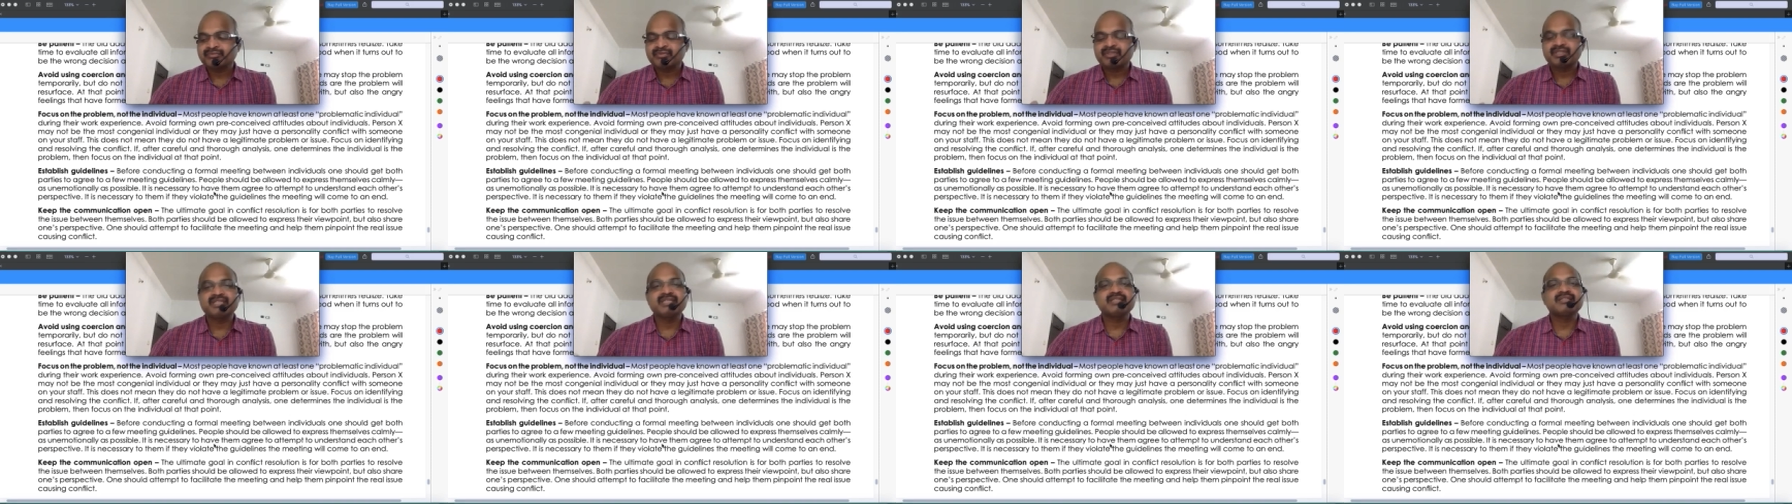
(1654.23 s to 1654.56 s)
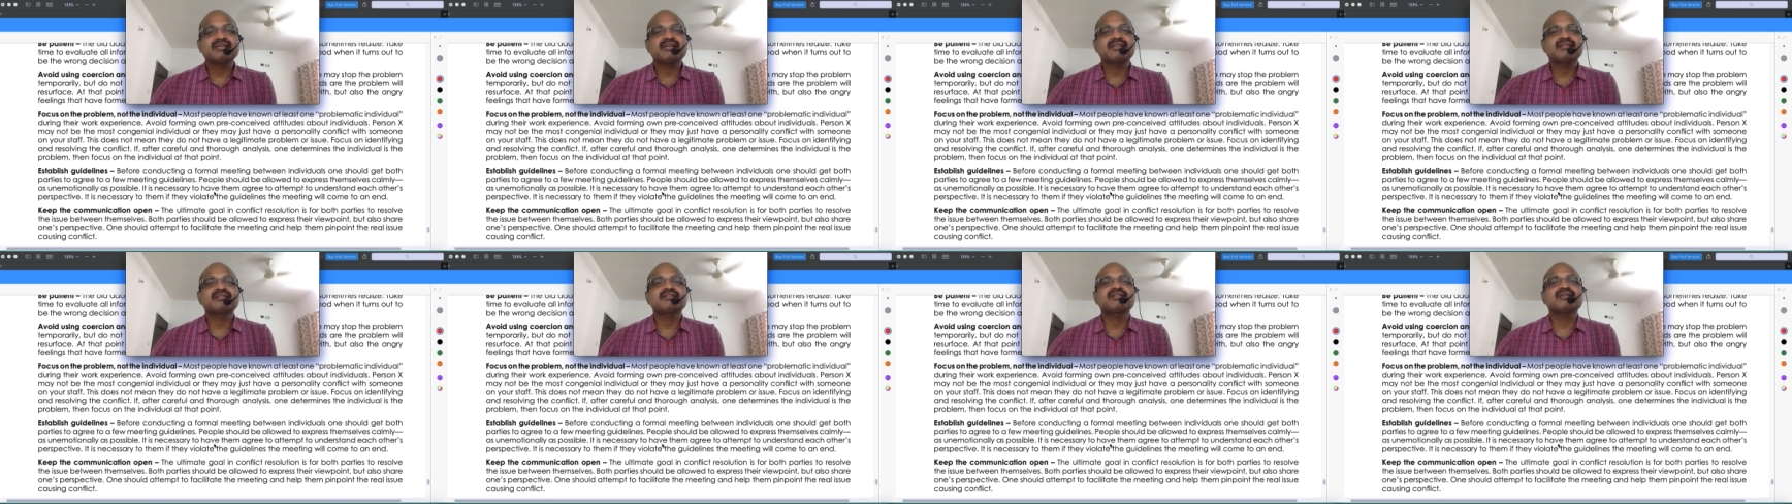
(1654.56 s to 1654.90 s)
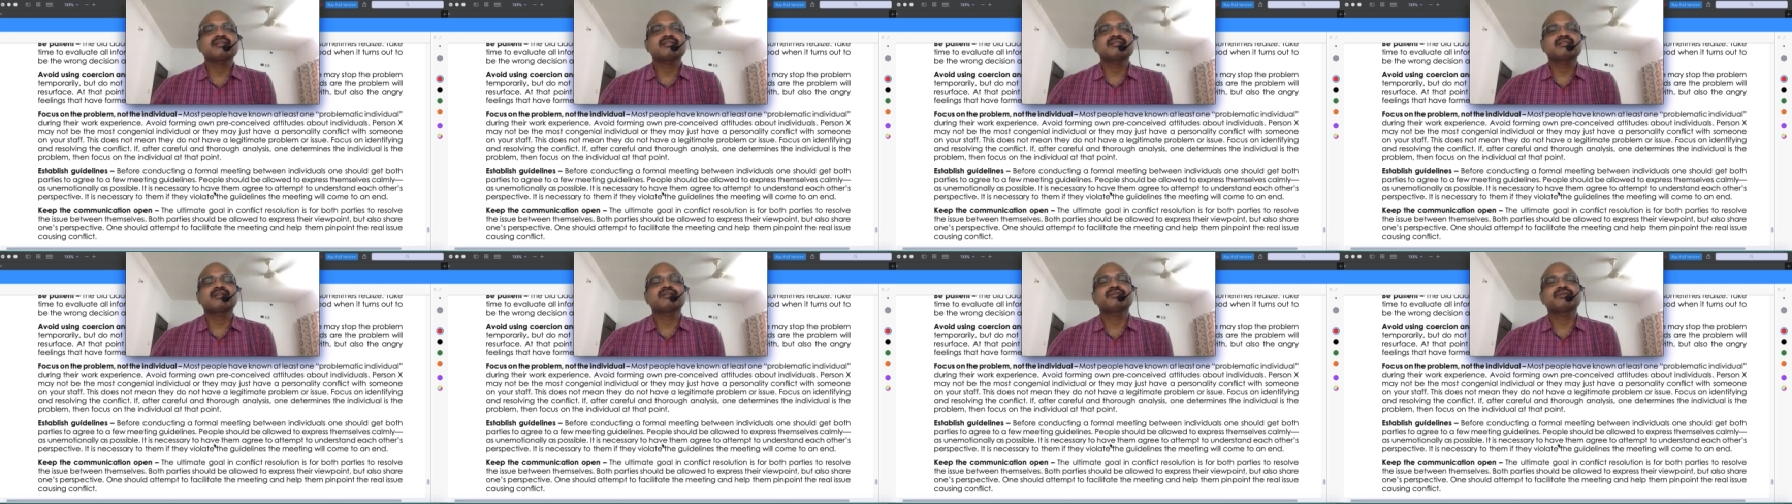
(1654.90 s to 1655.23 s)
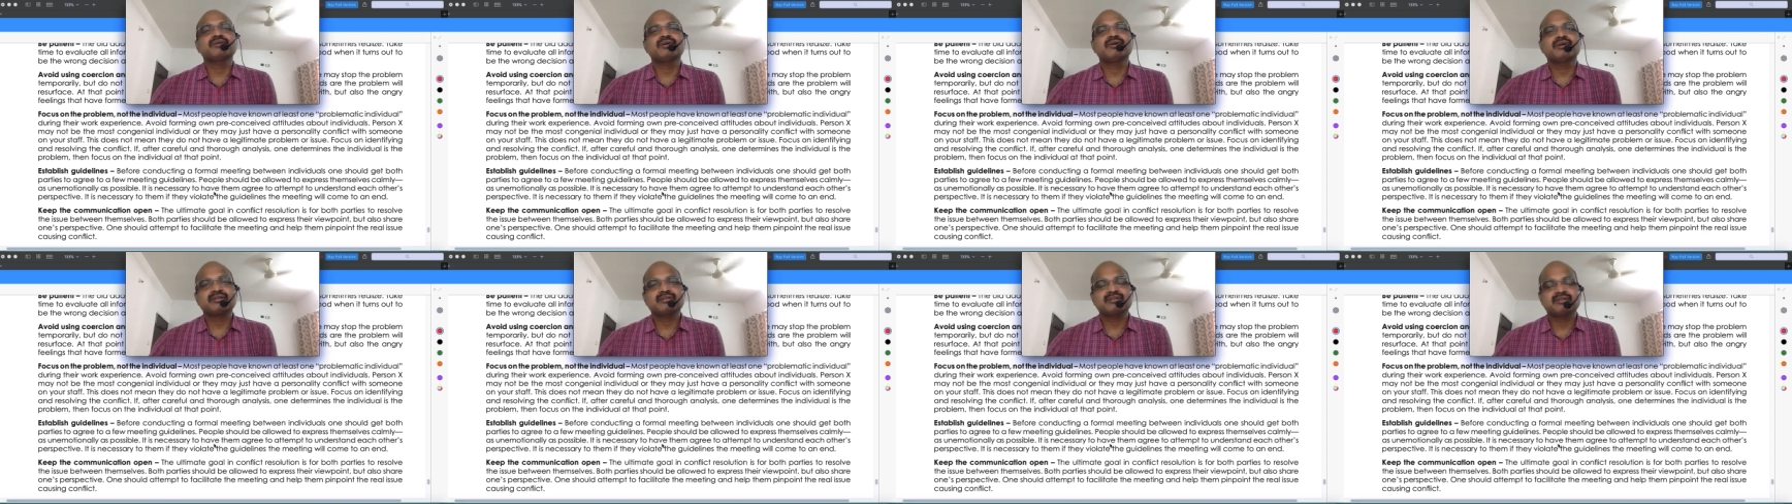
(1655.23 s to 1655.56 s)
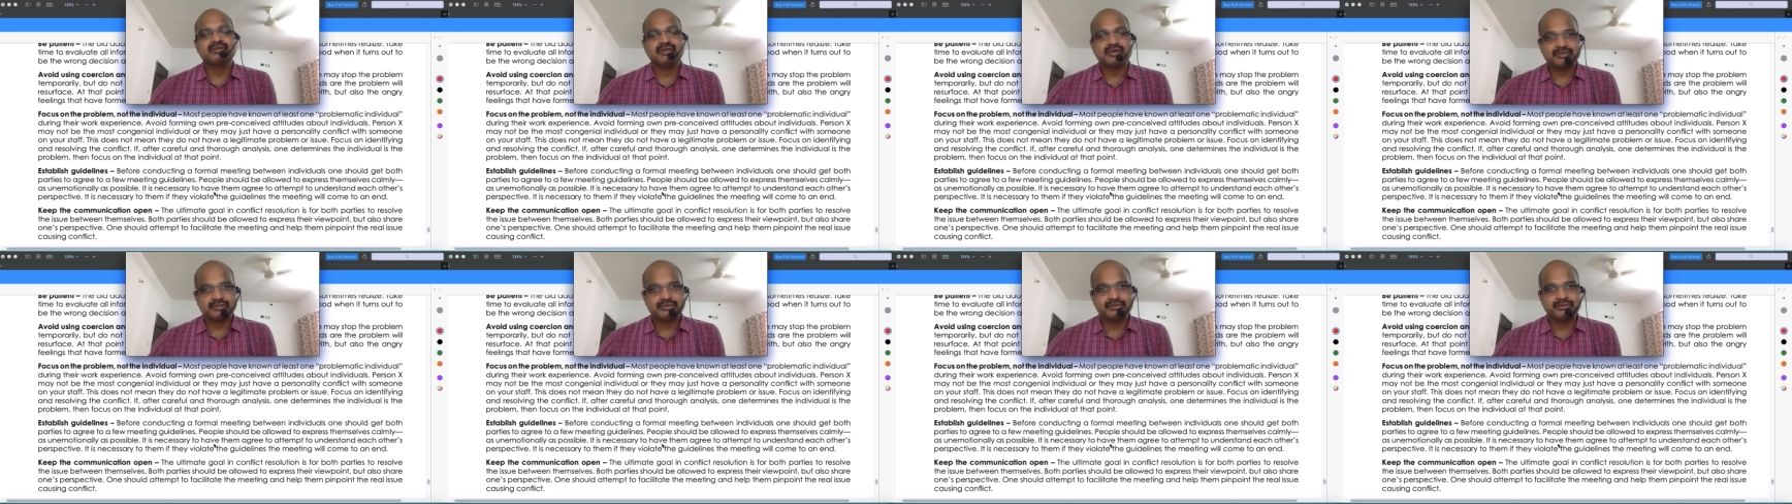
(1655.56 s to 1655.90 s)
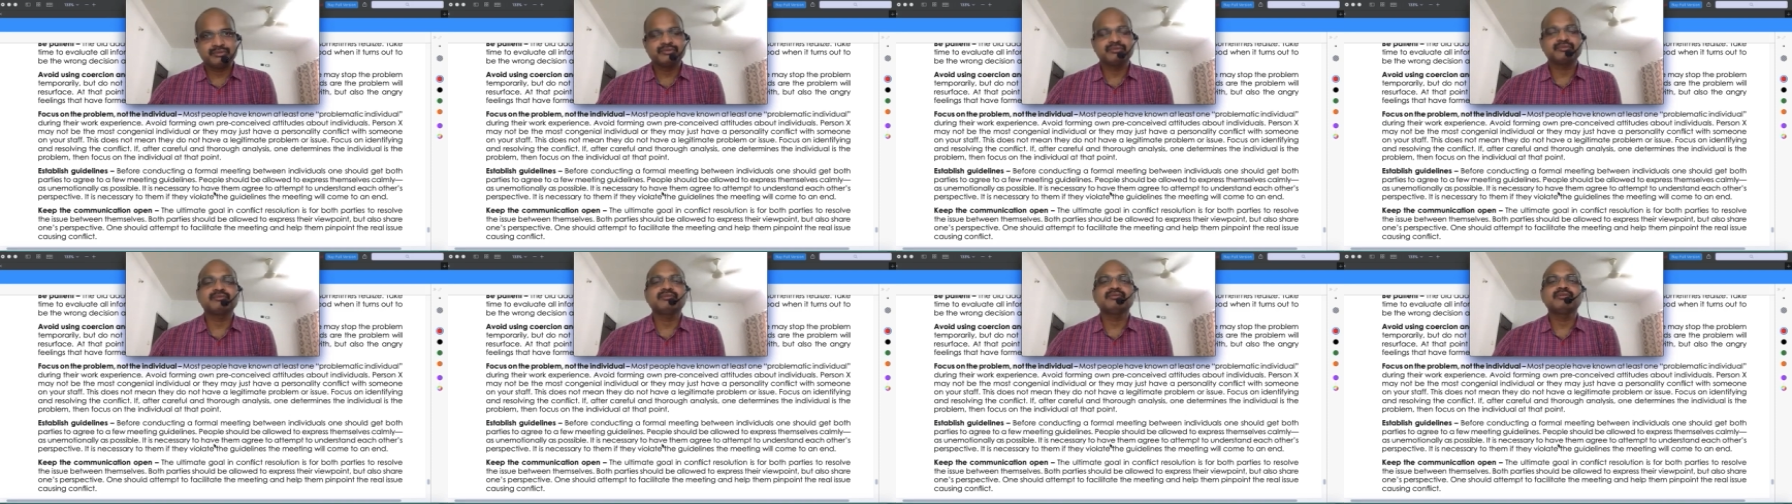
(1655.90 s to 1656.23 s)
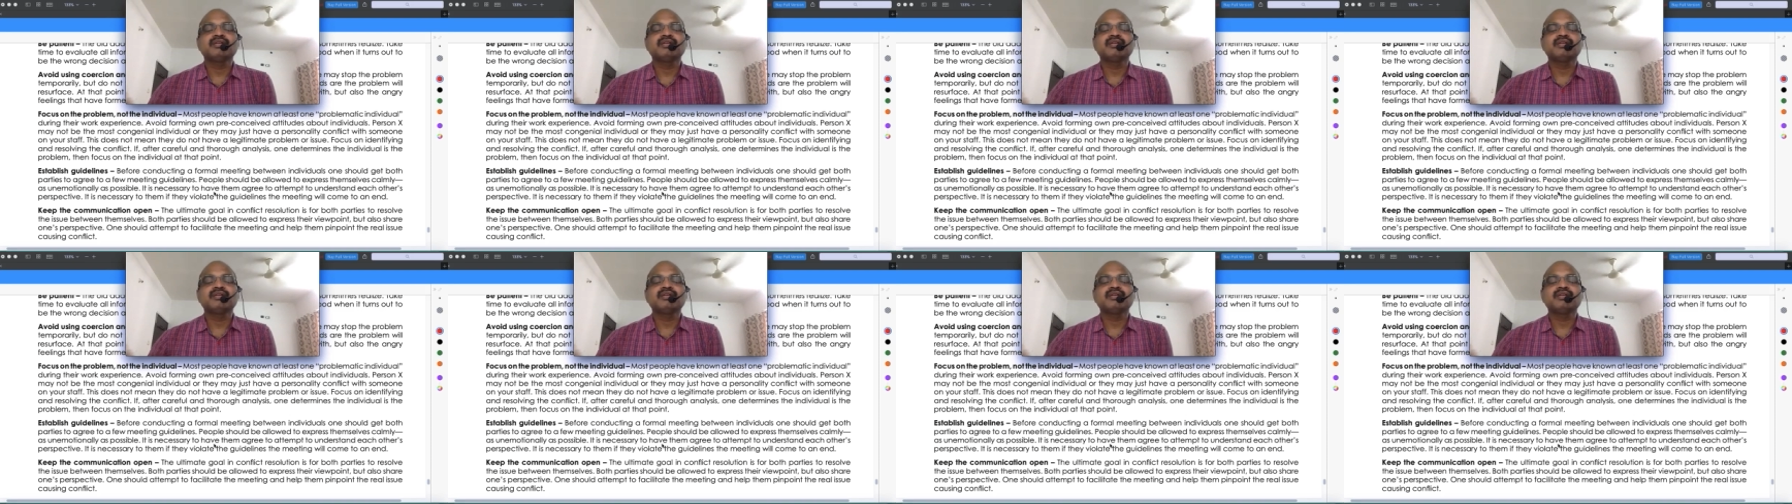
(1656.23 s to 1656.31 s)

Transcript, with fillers: these are the things that you got not not to do